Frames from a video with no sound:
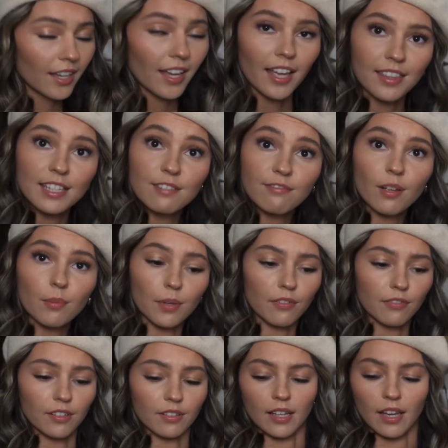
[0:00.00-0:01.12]
And these fit
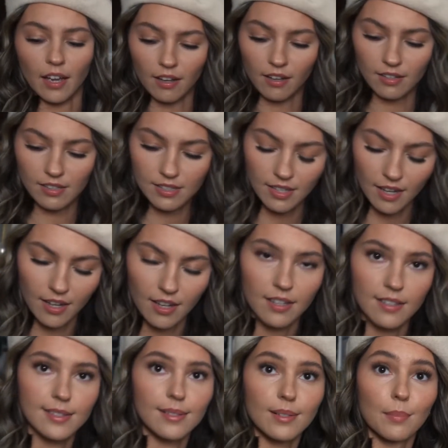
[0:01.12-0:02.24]
perfectly. I got a
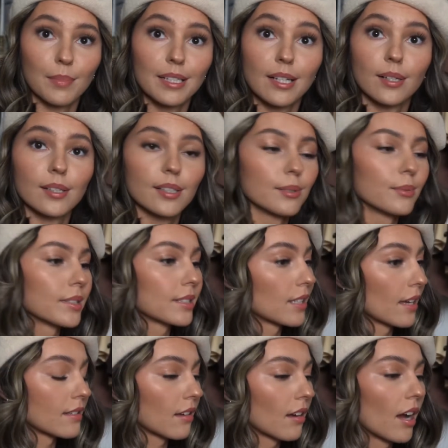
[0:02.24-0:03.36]
size, let me tell you what
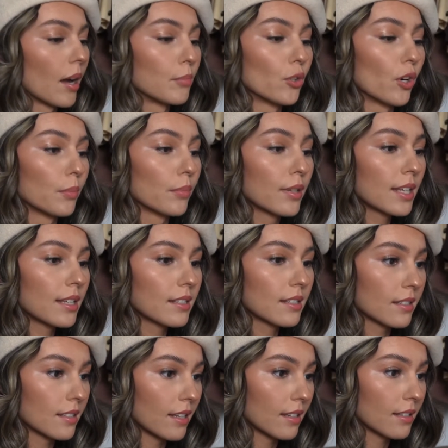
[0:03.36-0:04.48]
size I got. I'm normally a
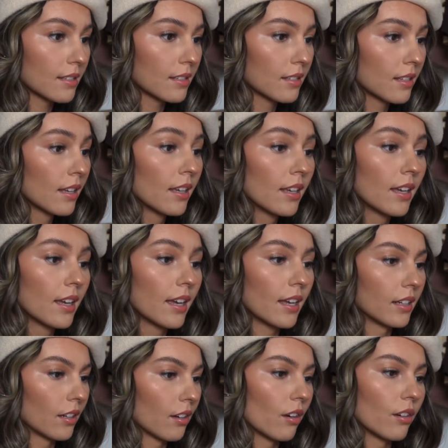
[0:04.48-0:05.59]
six and
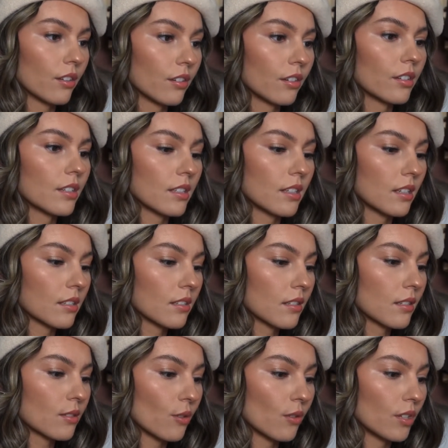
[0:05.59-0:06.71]
I got a thirty-six,
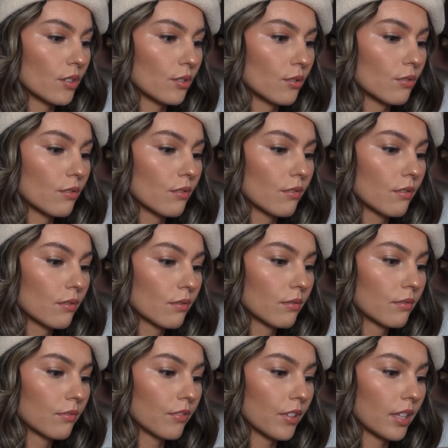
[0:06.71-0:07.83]
so they do
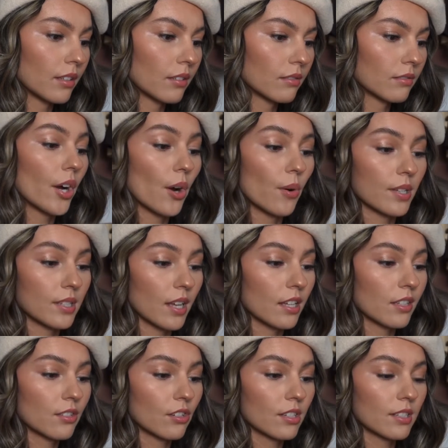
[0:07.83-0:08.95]
fit. Oh, a size
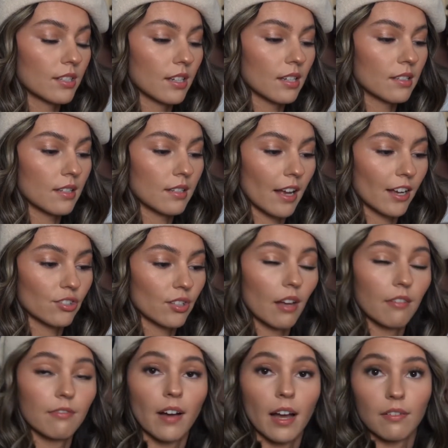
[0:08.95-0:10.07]
thirty-six is actually
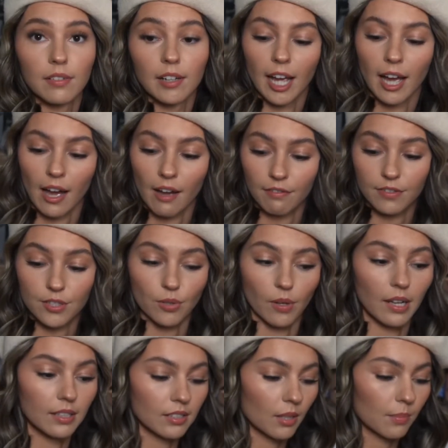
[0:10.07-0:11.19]
a five and a half. So I
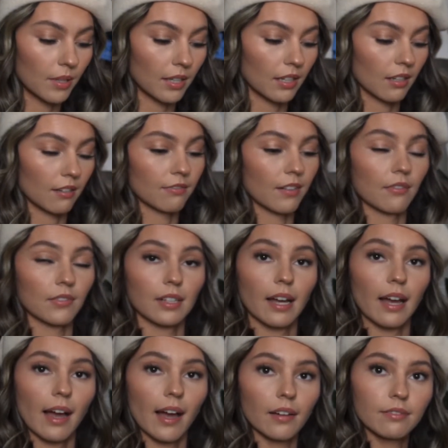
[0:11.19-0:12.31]
ended up getting a five and
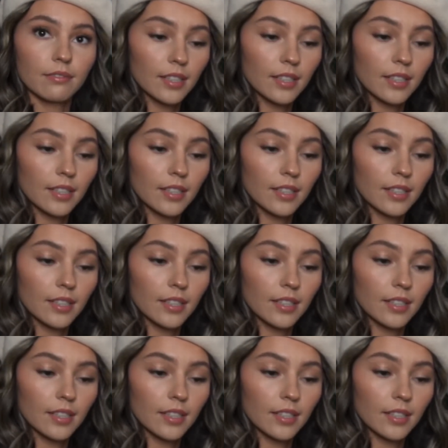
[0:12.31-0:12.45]
a half.